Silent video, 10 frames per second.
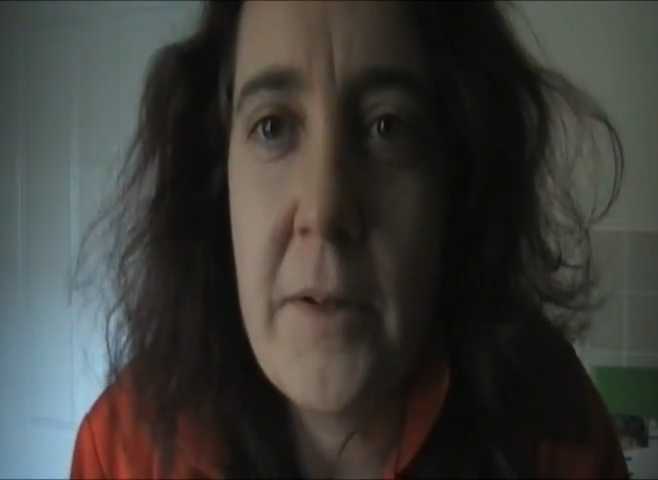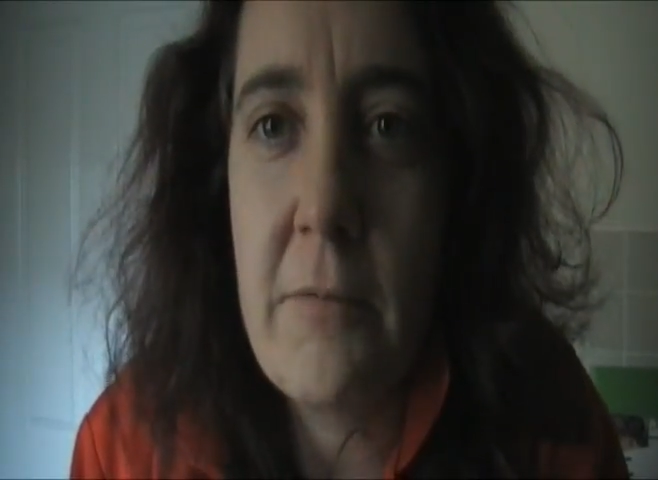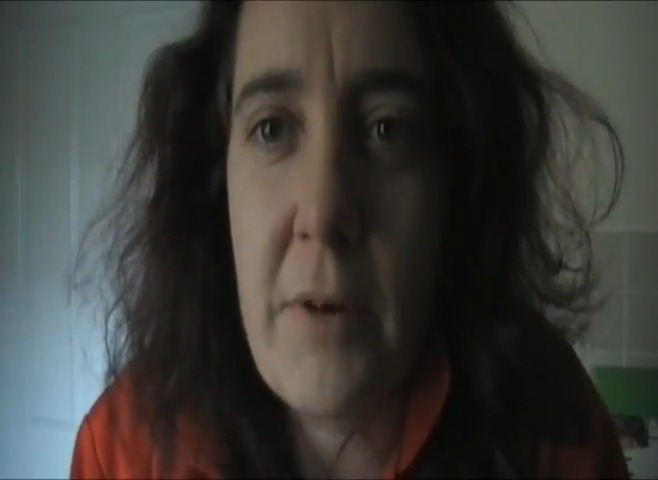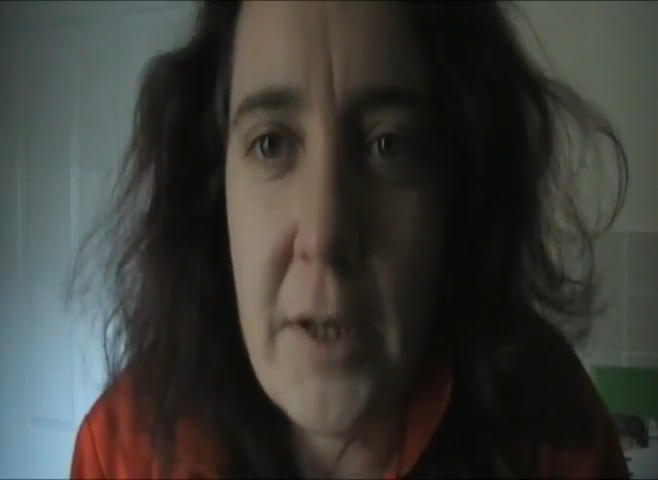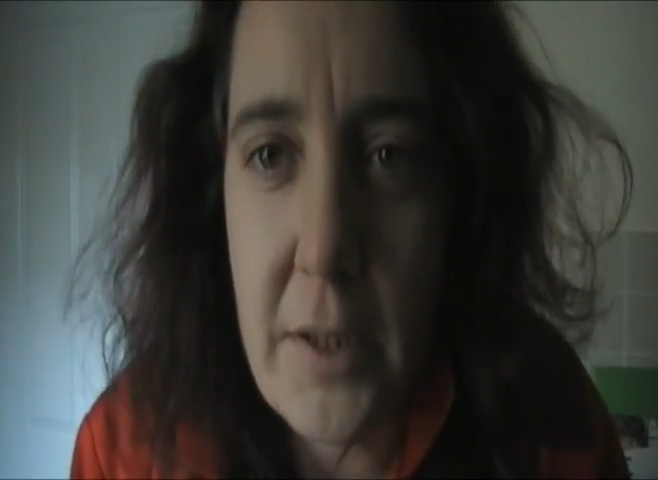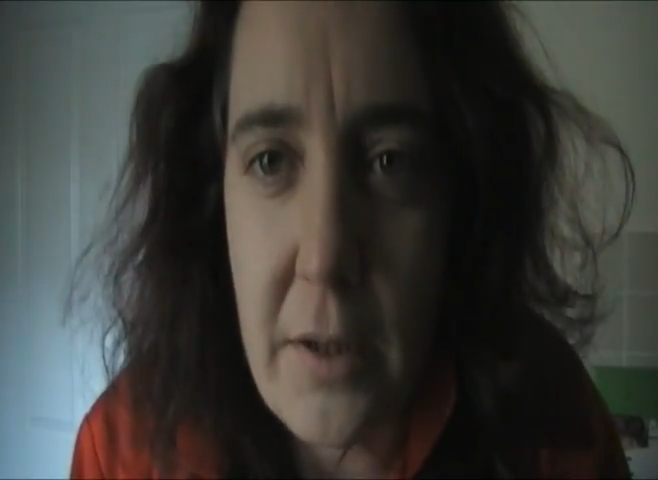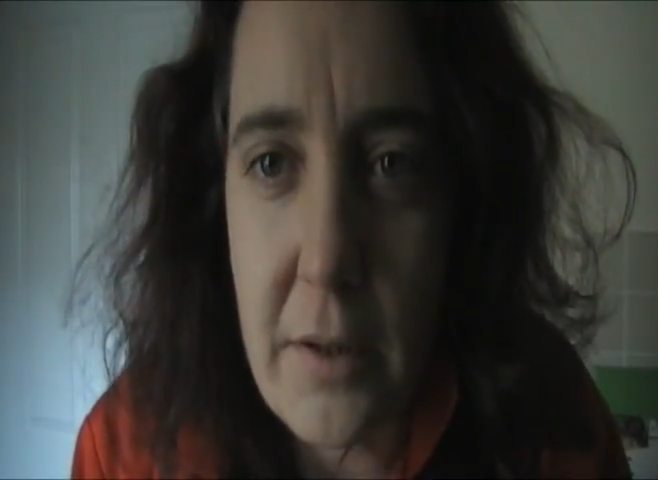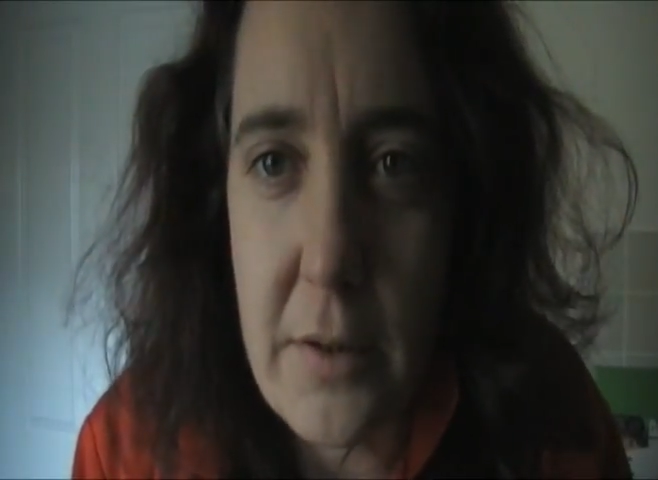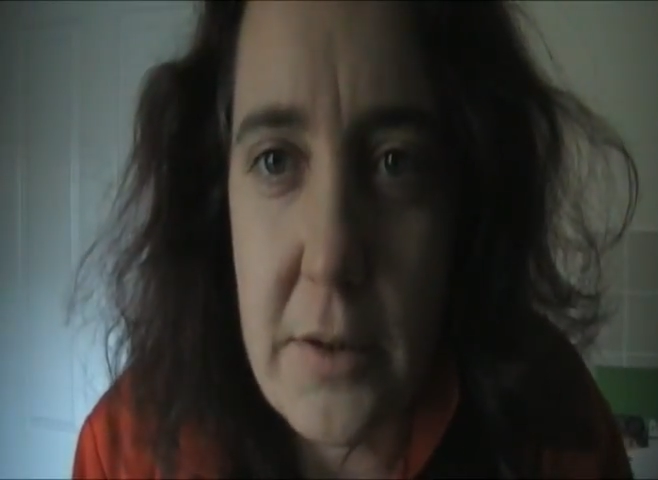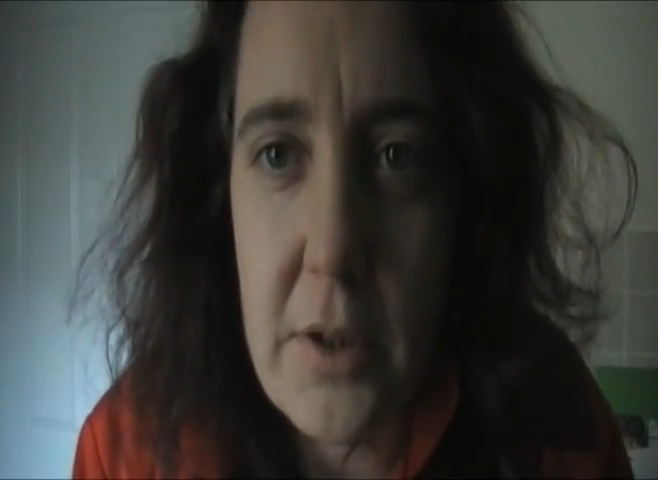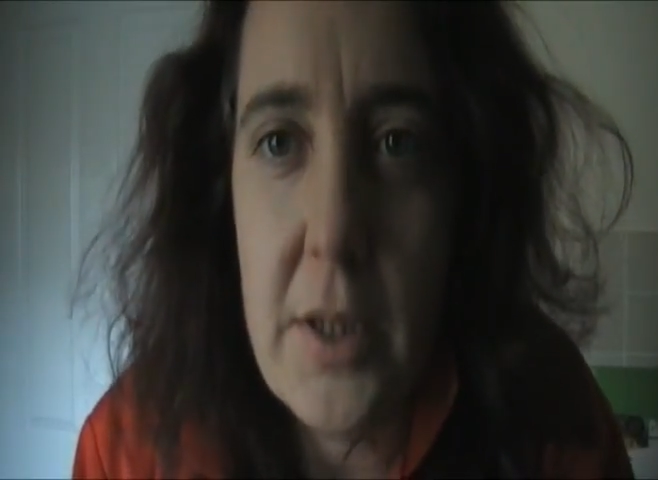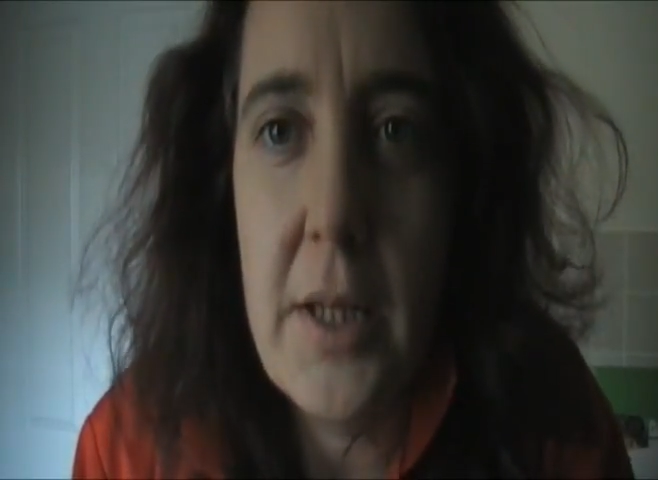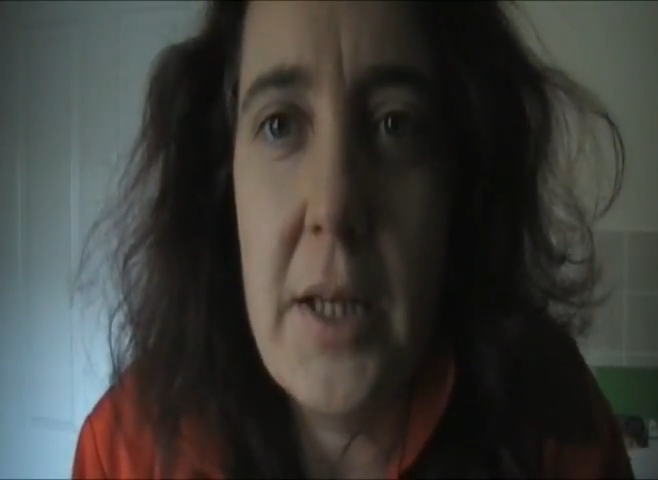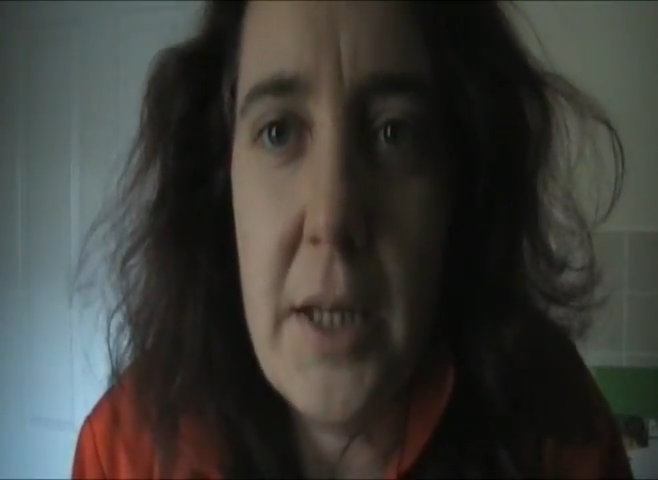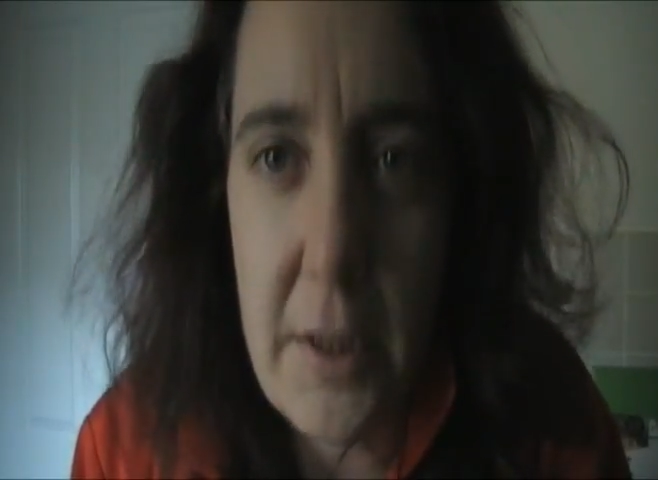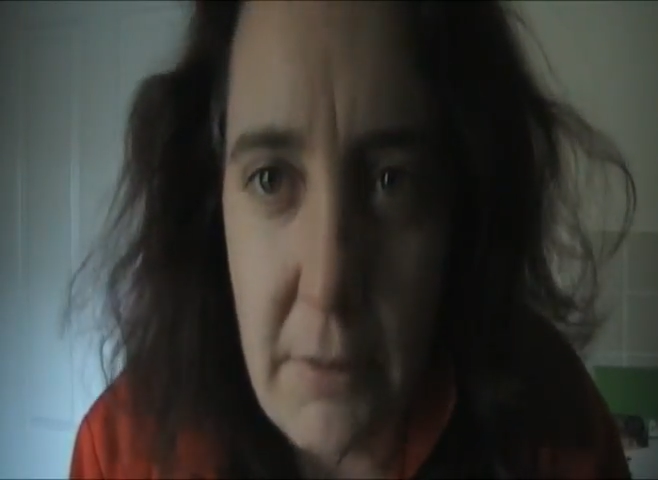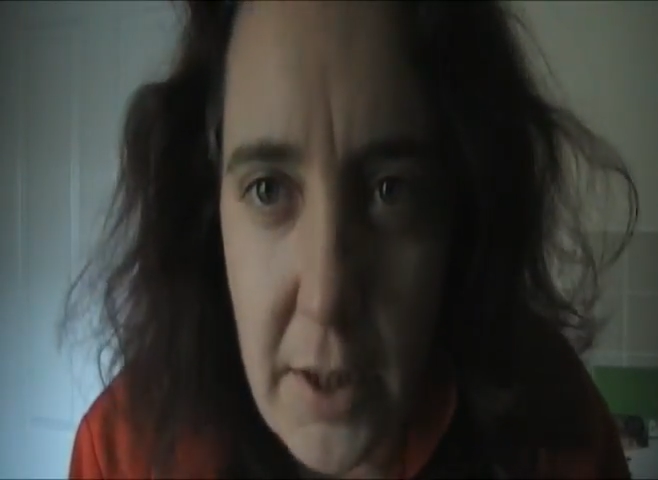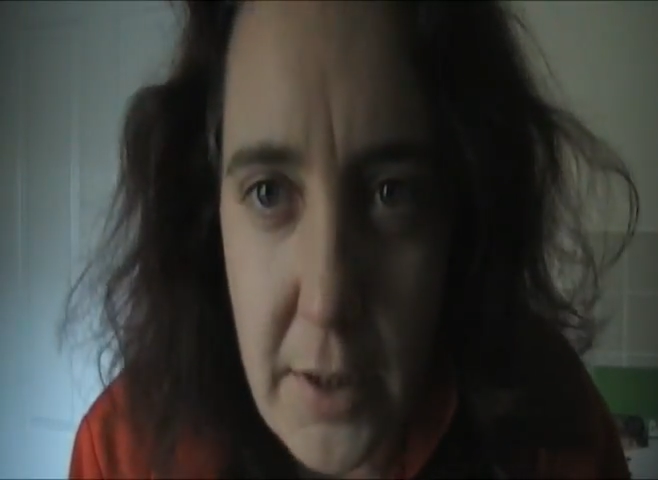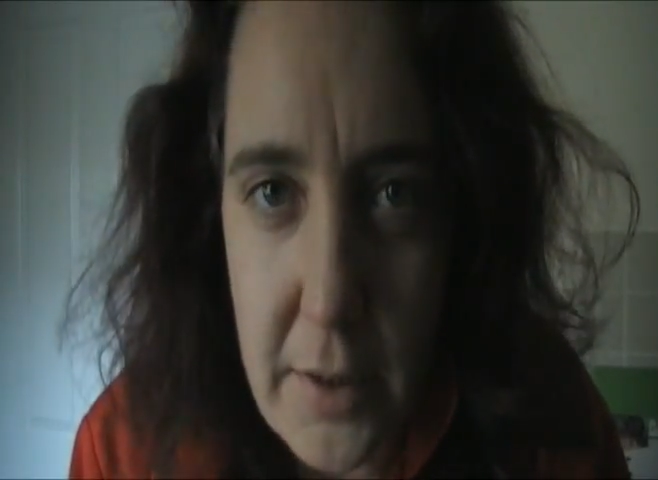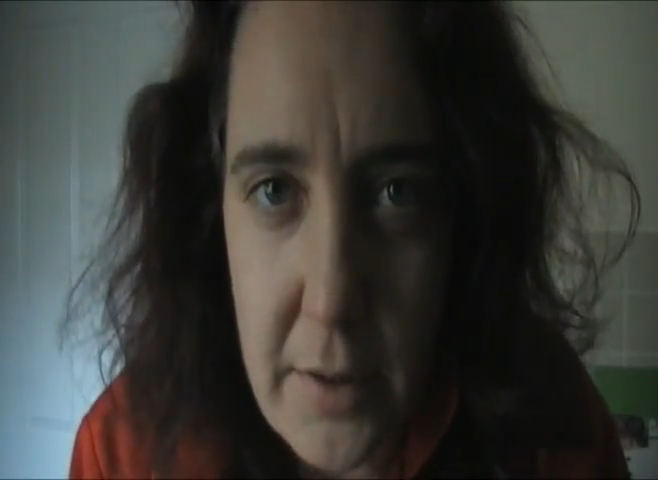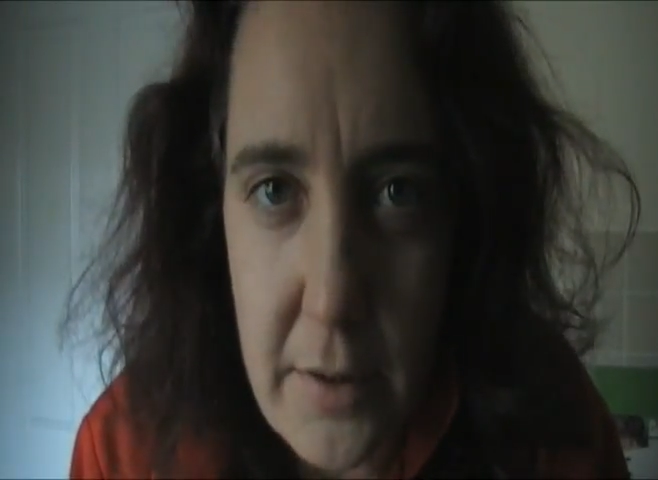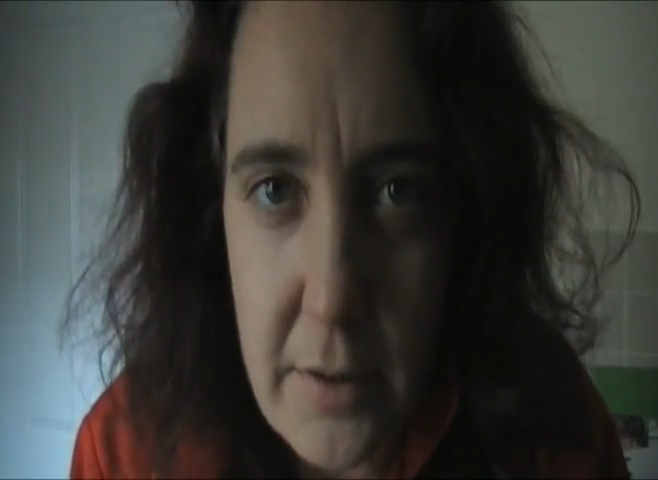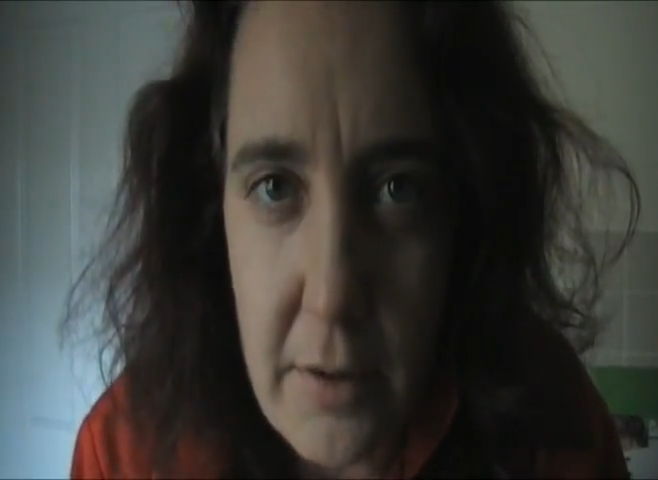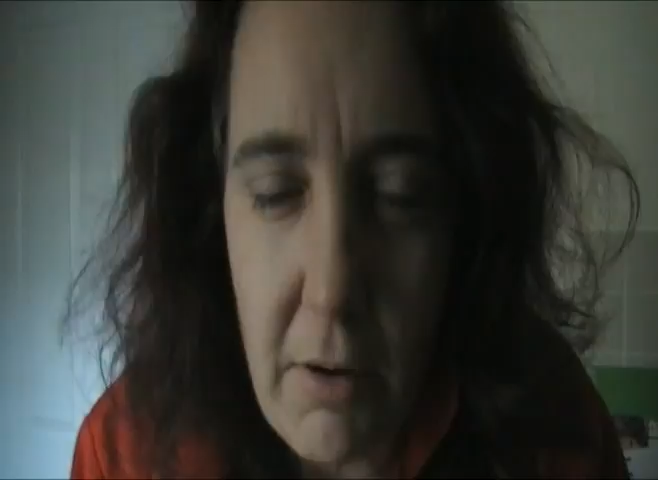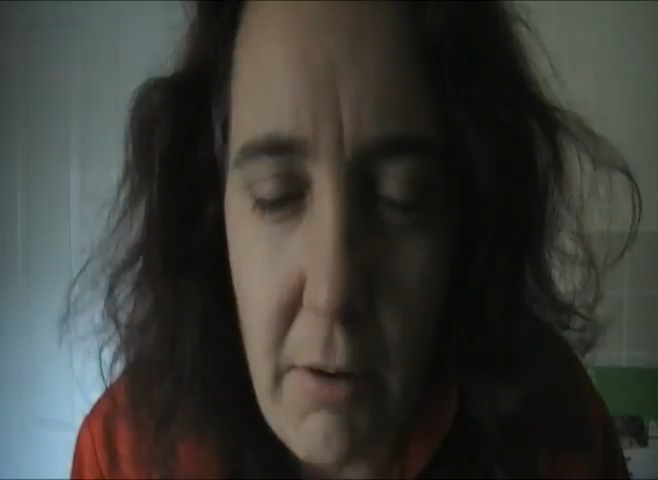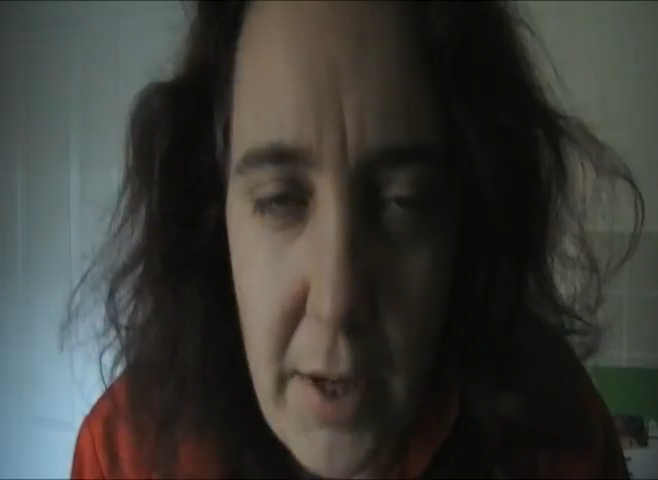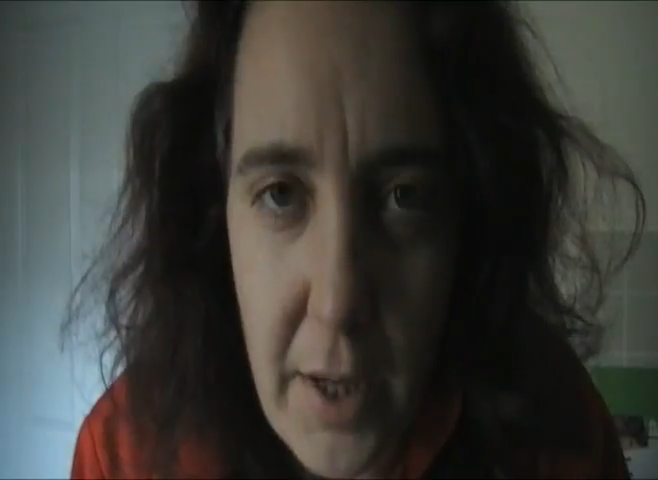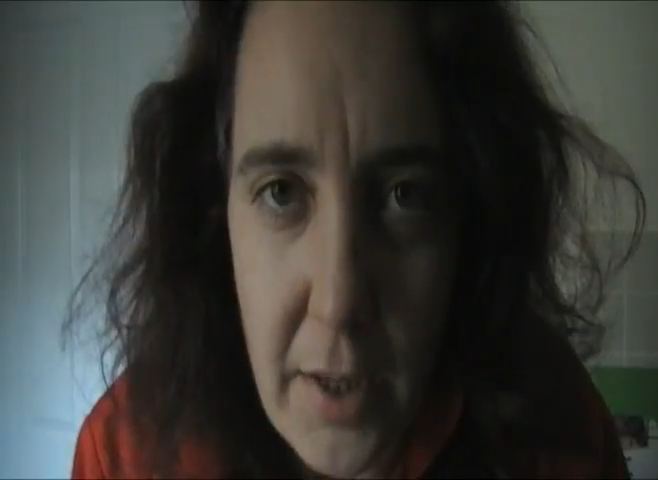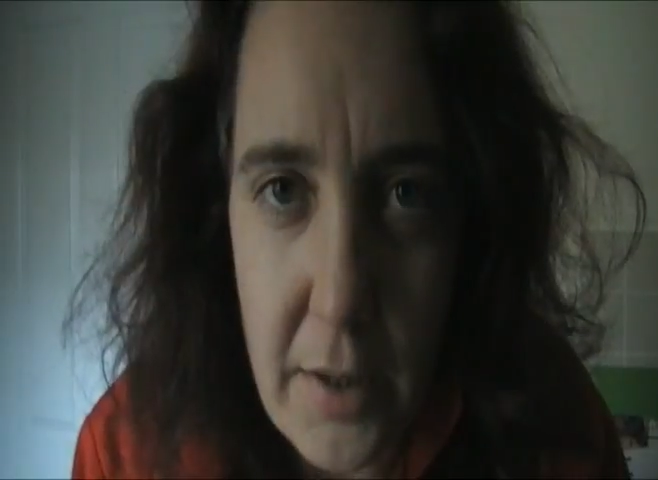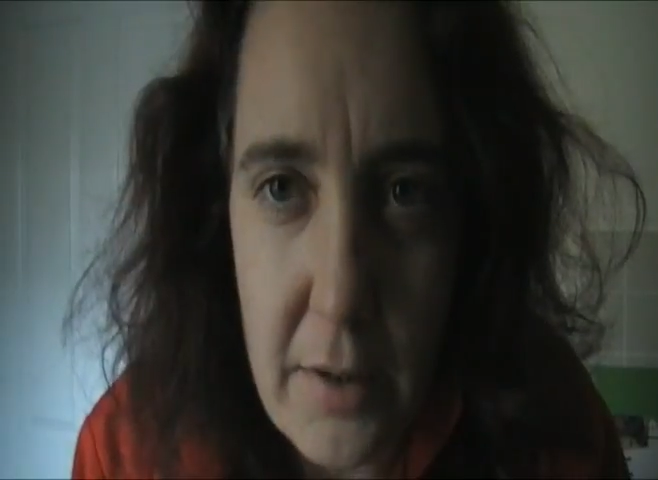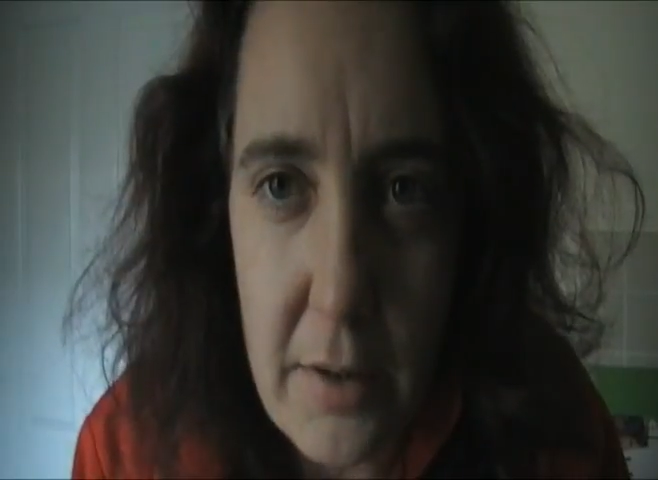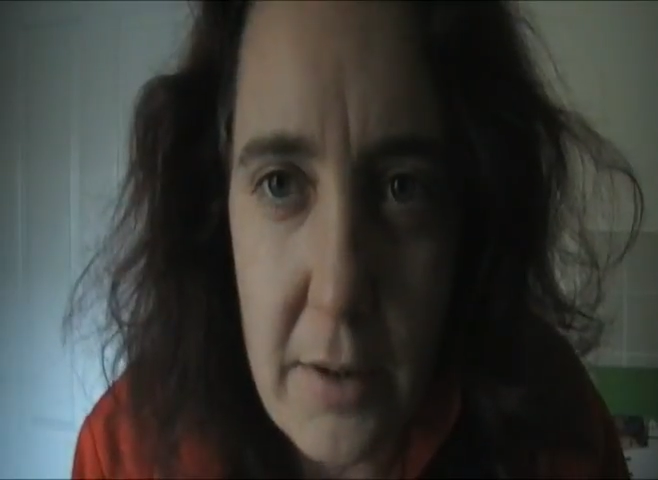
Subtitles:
runny nose, earache, eye ache.